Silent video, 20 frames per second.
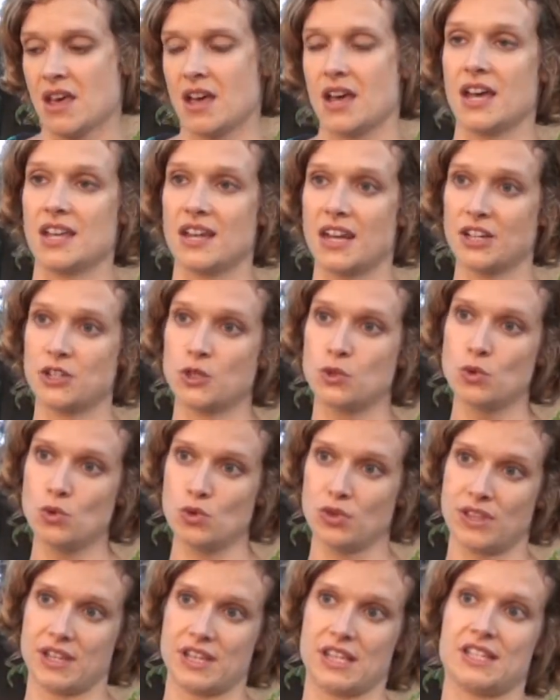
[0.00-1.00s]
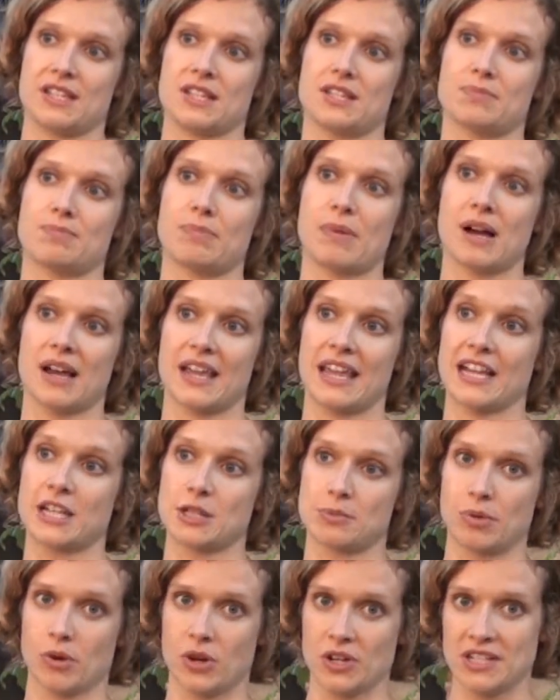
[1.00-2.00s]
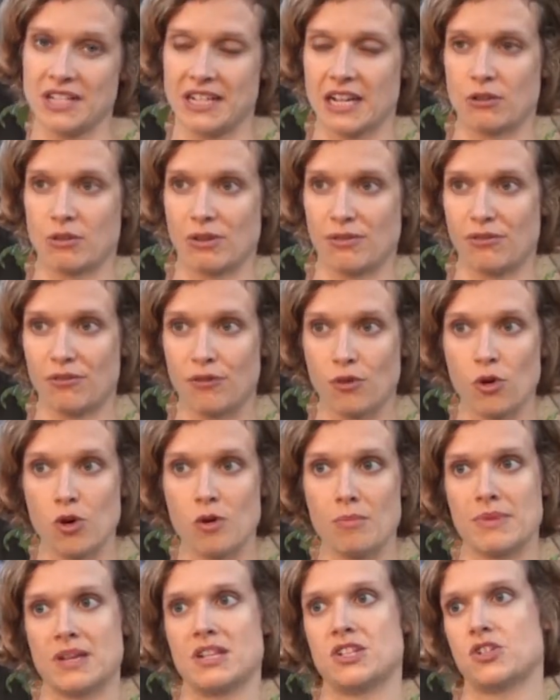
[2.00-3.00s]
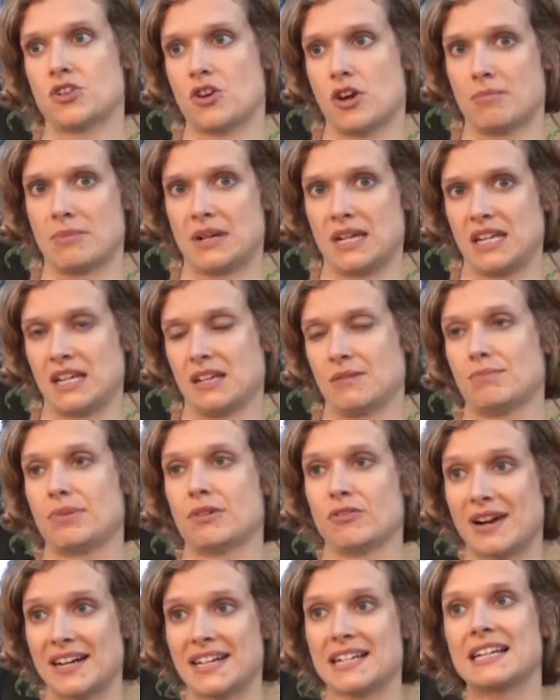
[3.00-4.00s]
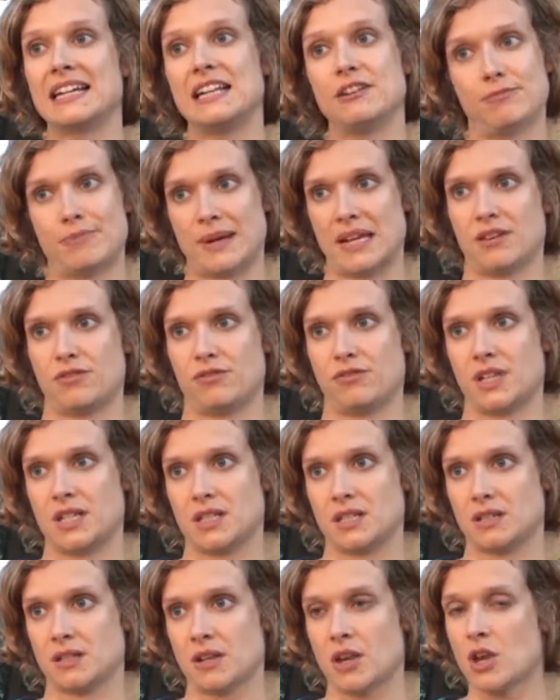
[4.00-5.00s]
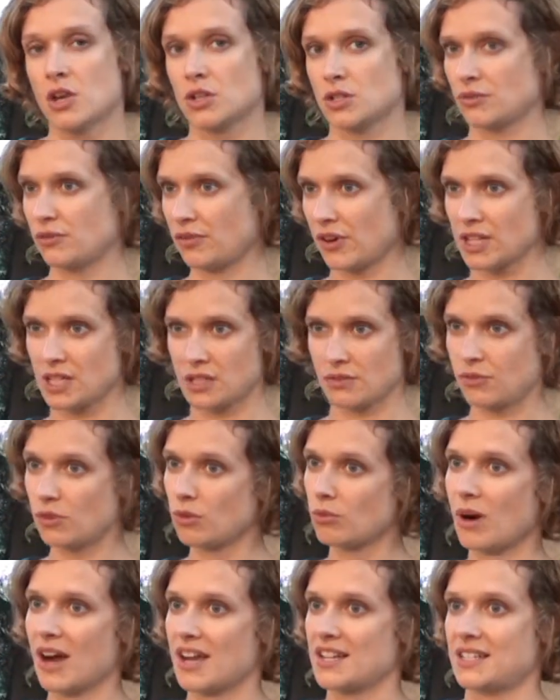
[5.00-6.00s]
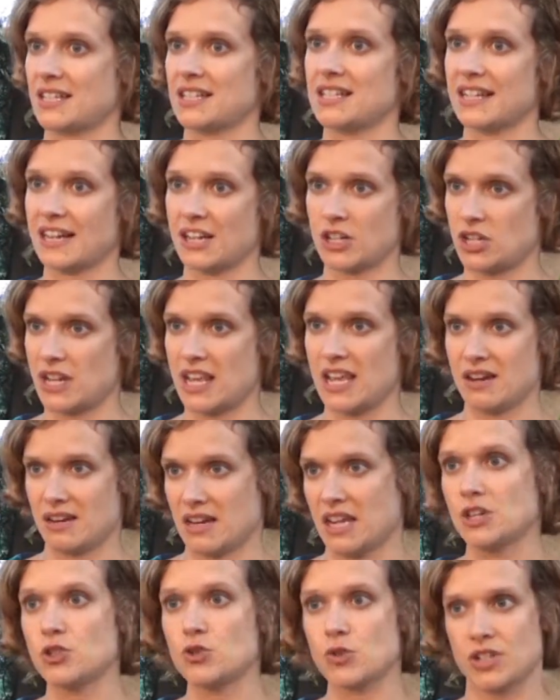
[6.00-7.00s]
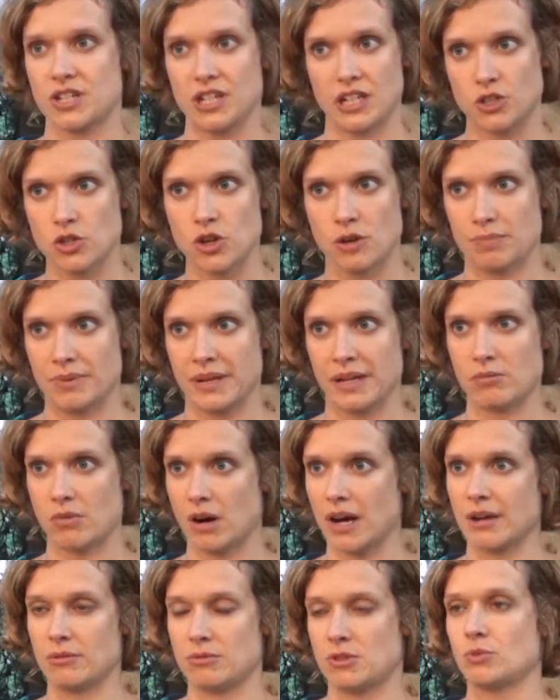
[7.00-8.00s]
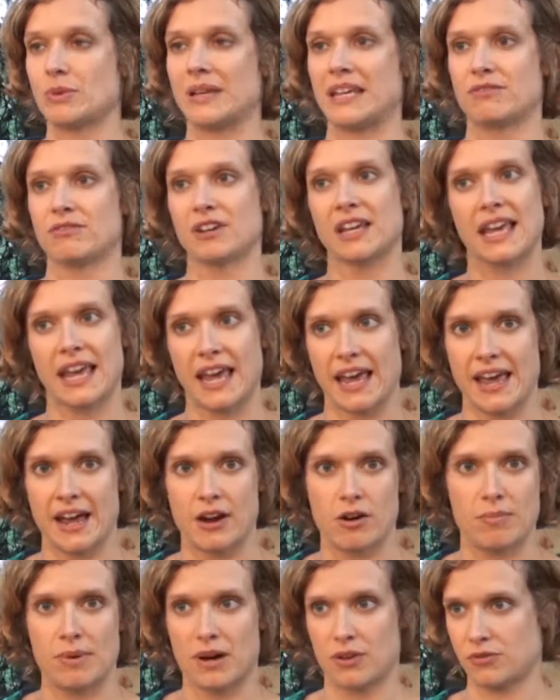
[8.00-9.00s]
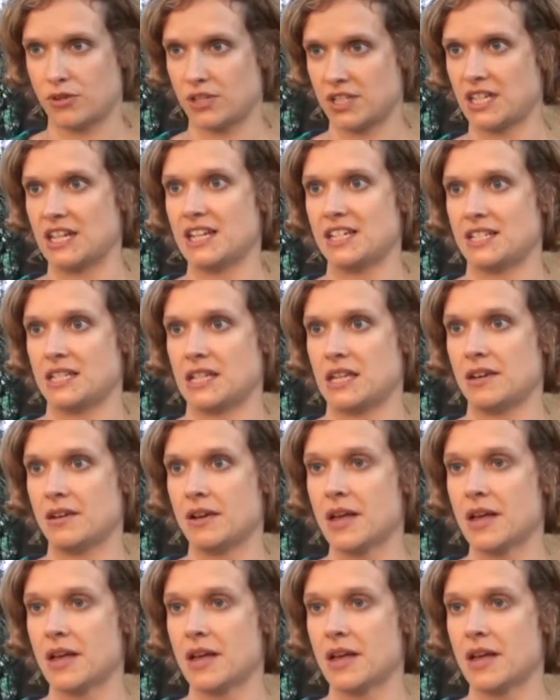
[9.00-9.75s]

And I do this by exploiting a reform in Germany in parental leave benefits. So first of all, why is this actually an interesting topic? Why do we even care about fertility?